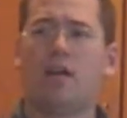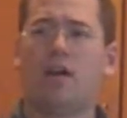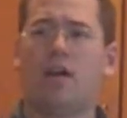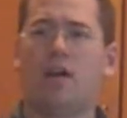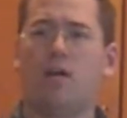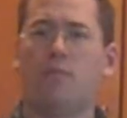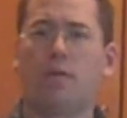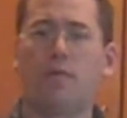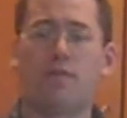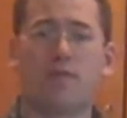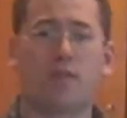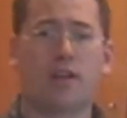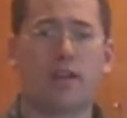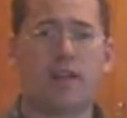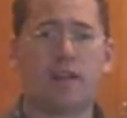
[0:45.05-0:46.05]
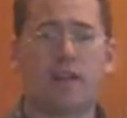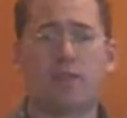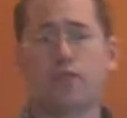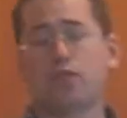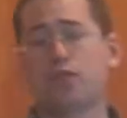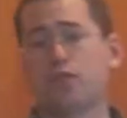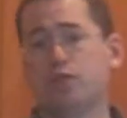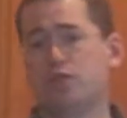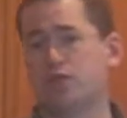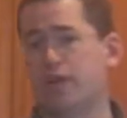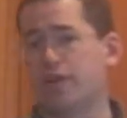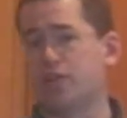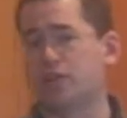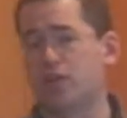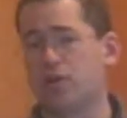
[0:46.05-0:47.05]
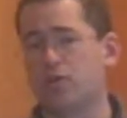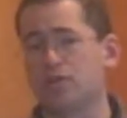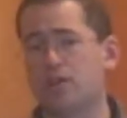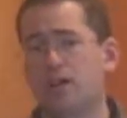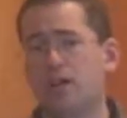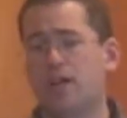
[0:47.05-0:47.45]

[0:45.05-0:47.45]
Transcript: Maybe if you're doing trade shows,